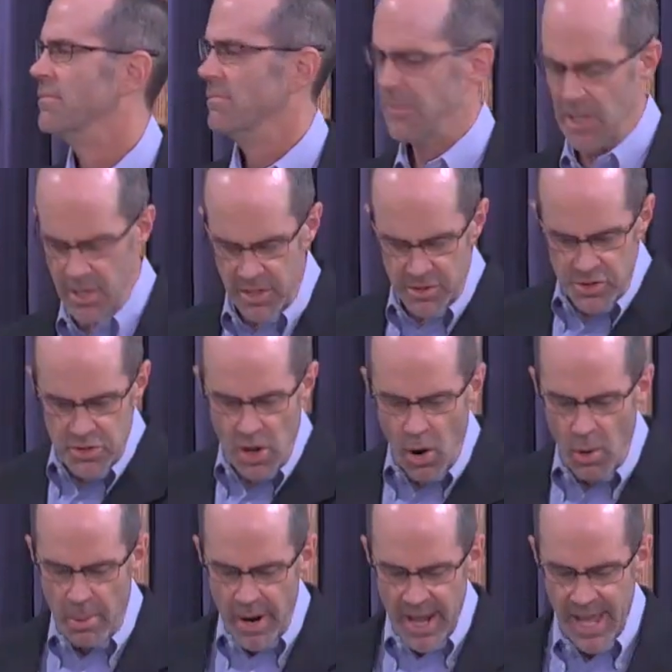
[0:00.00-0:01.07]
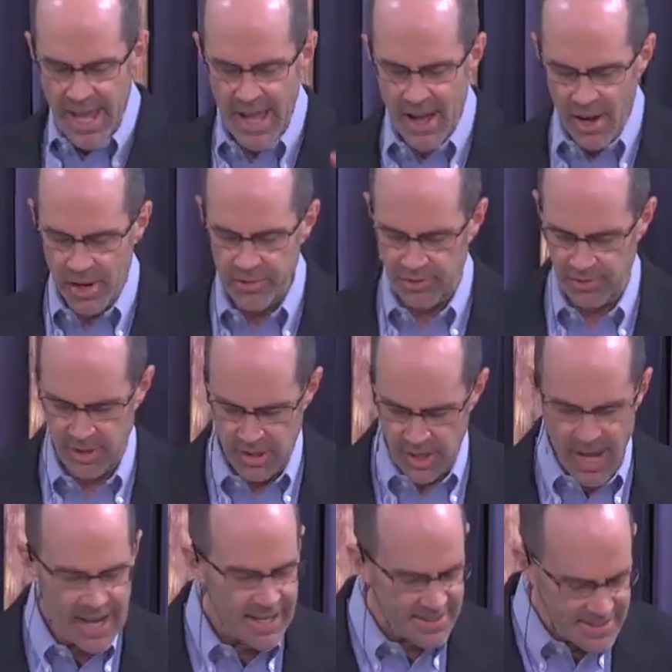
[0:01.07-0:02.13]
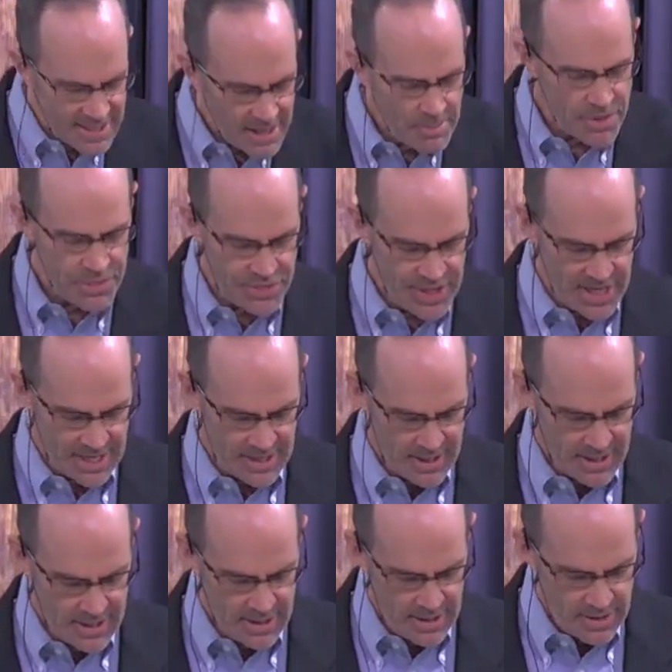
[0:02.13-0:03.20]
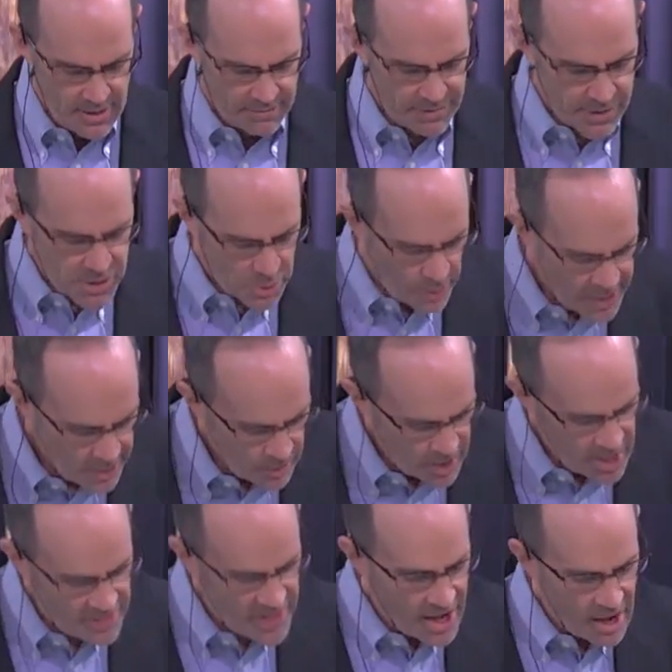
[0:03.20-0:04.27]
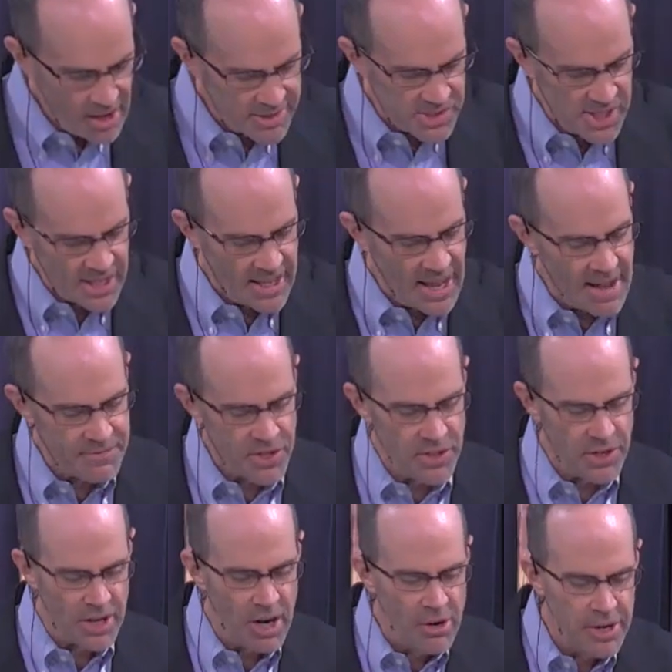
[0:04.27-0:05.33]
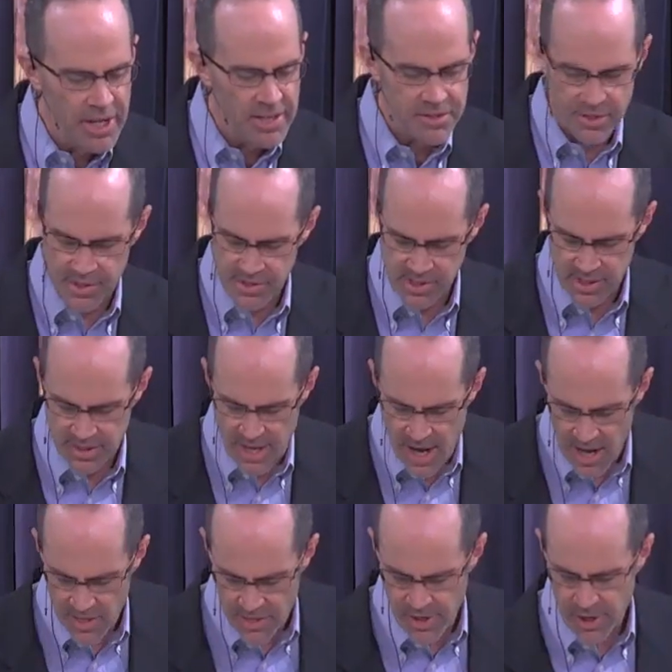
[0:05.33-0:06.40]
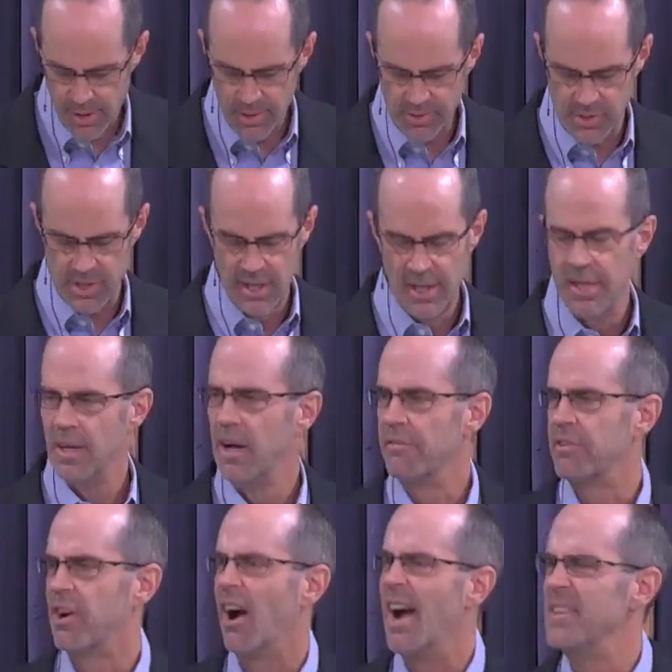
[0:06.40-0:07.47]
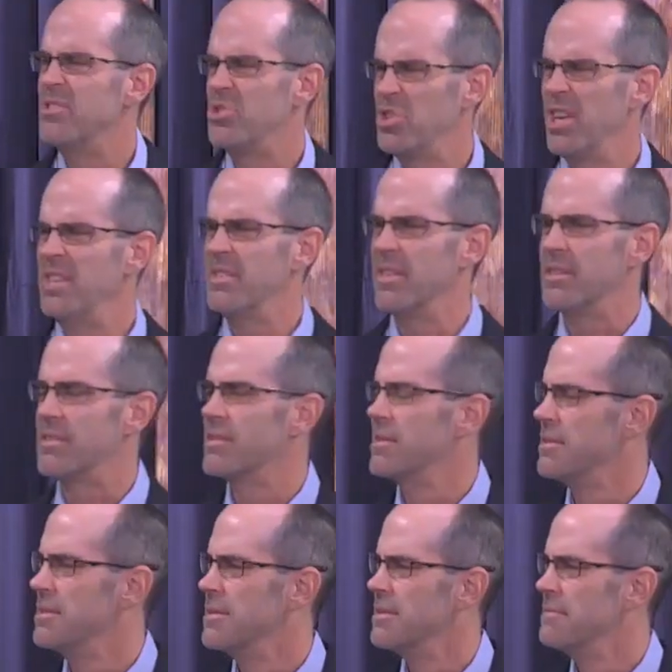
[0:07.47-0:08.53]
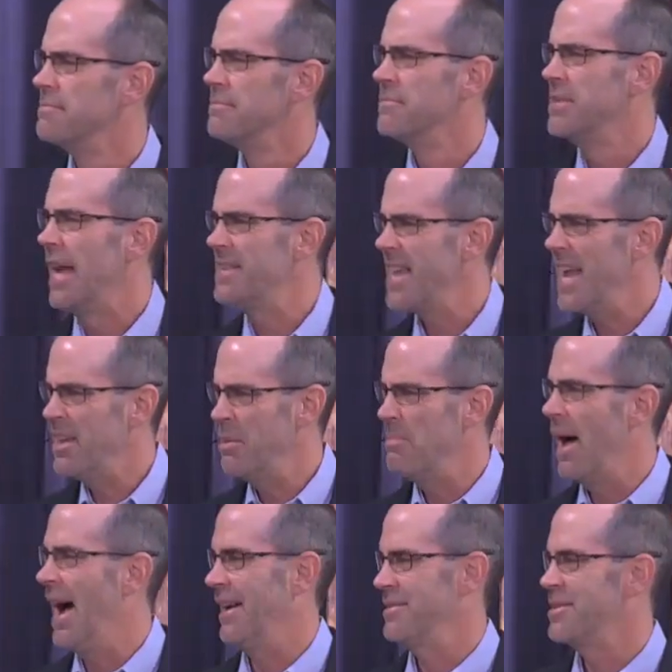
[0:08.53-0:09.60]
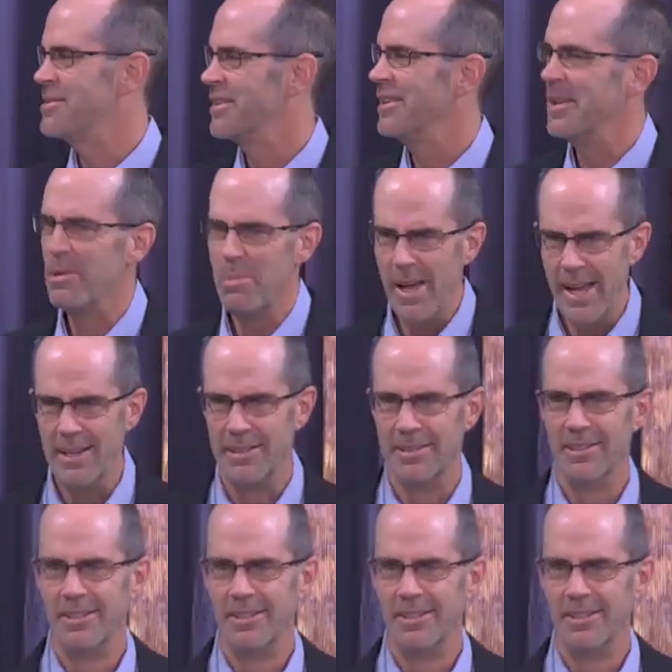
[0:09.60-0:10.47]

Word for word: There is nobody else like Timothy. verse 21, they all seek after their own interest and not those of Christ Jesus. Does that take you back just a little bit?